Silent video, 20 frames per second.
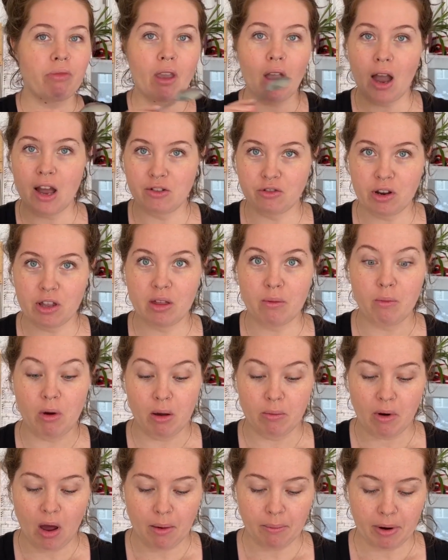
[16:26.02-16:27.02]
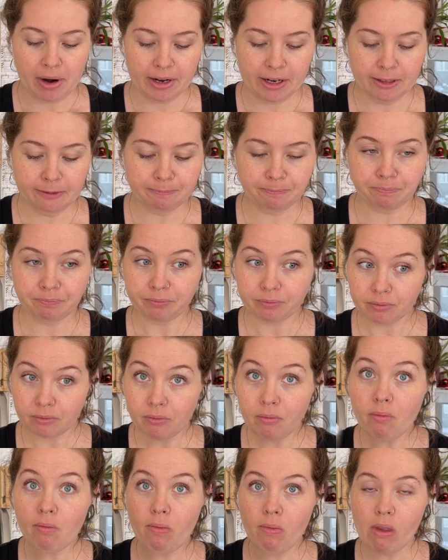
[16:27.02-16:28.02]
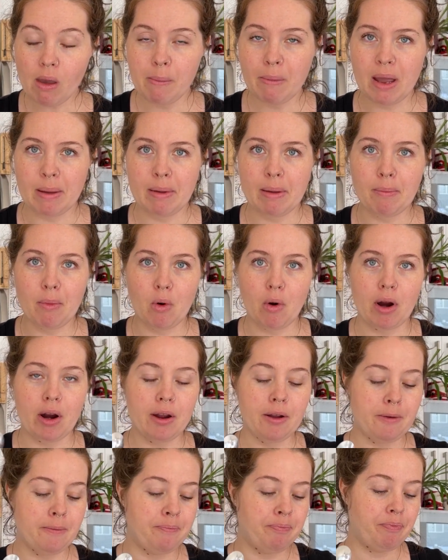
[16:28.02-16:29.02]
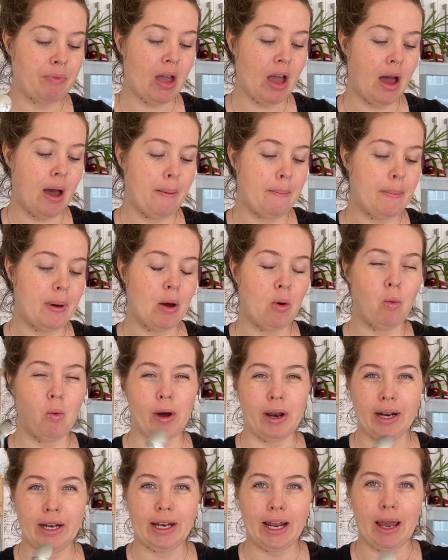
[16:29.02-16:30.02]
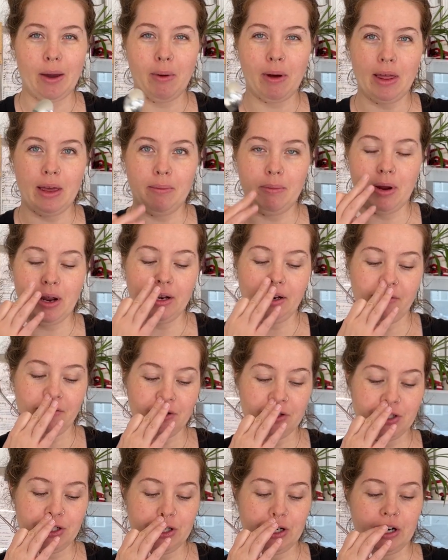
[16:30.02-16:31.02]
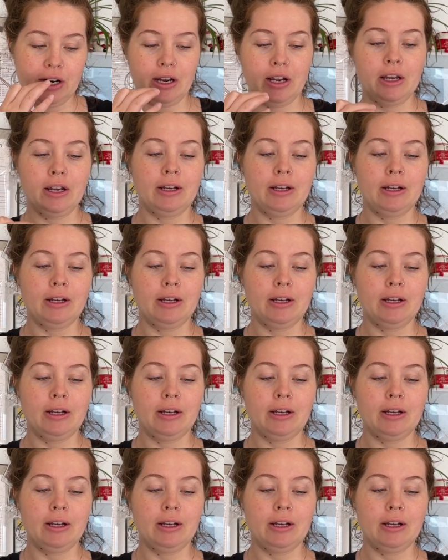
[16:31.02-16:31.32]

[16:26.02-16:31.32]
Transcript: I drink them while I'm not pregnant, maybe more, but 1 a day while I'm pregnant for sure.